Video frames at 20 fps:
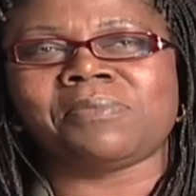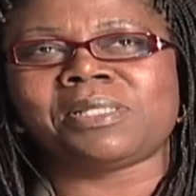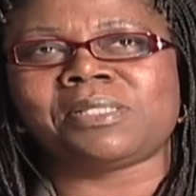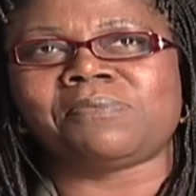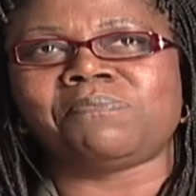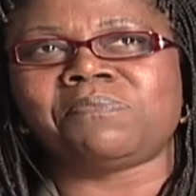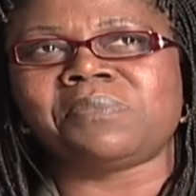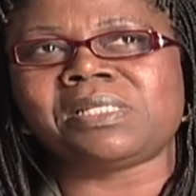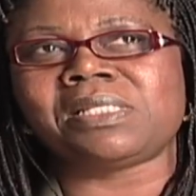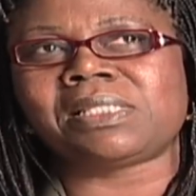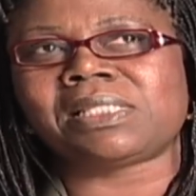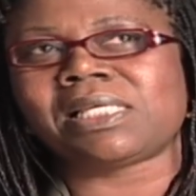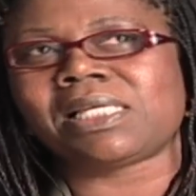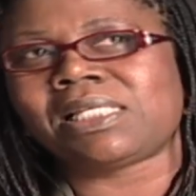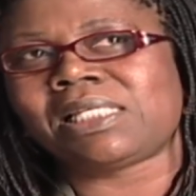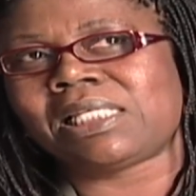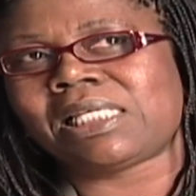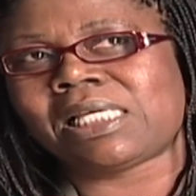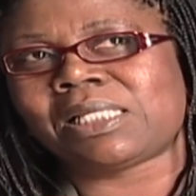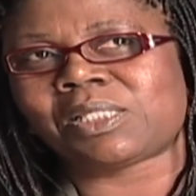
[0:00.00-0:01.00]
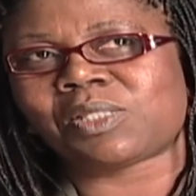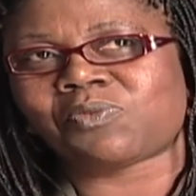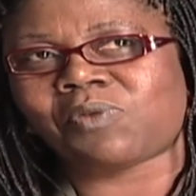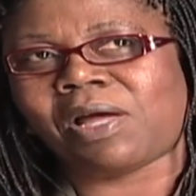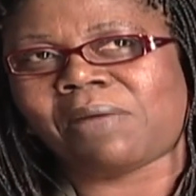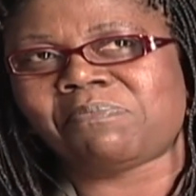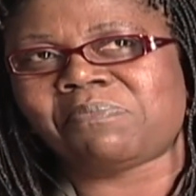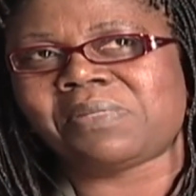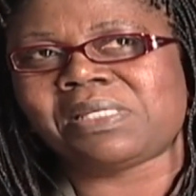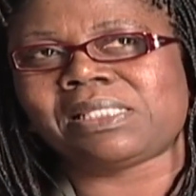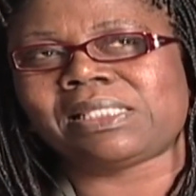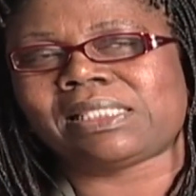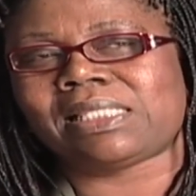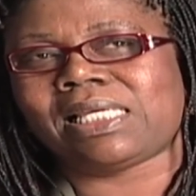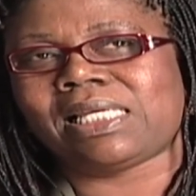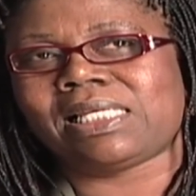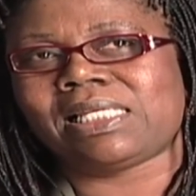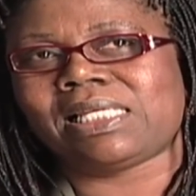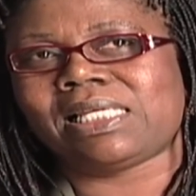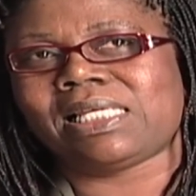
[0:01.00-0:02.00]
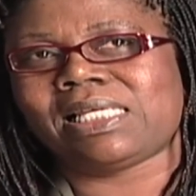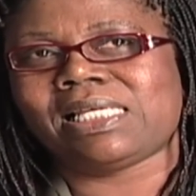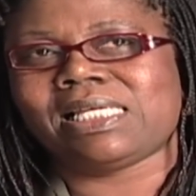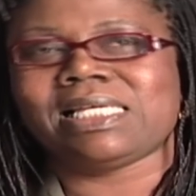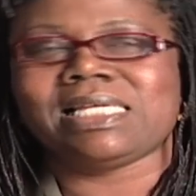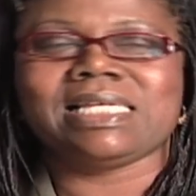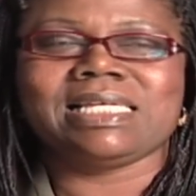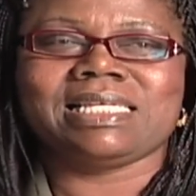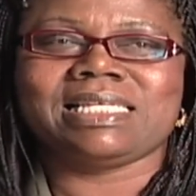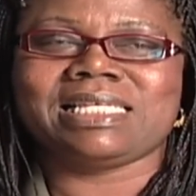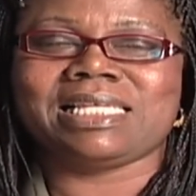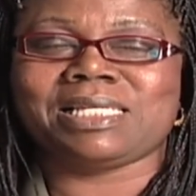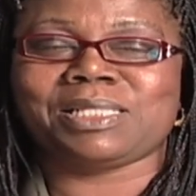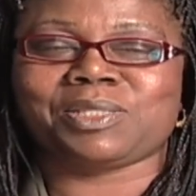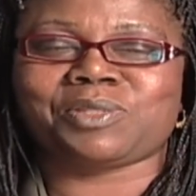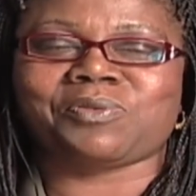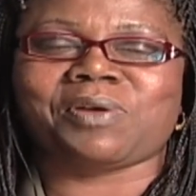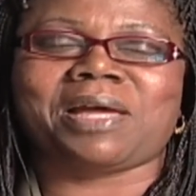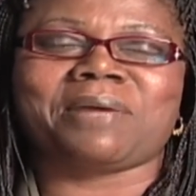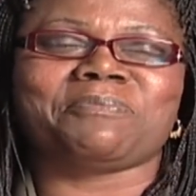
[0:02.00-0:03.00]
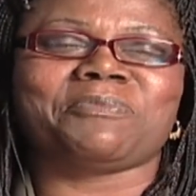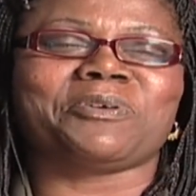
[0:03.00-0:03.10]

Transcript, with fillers: is Bise Nyeswa. Bise Nyeswa.